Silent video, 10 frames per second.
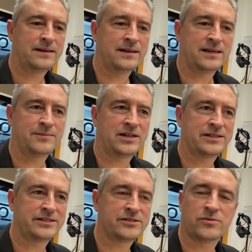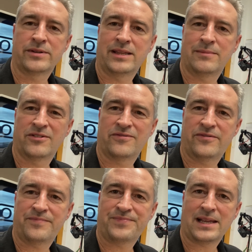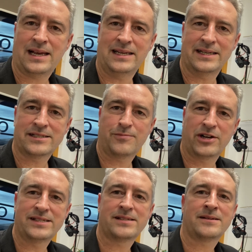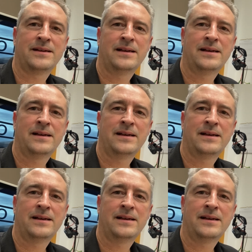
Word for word: I just ordered them off AliExpress.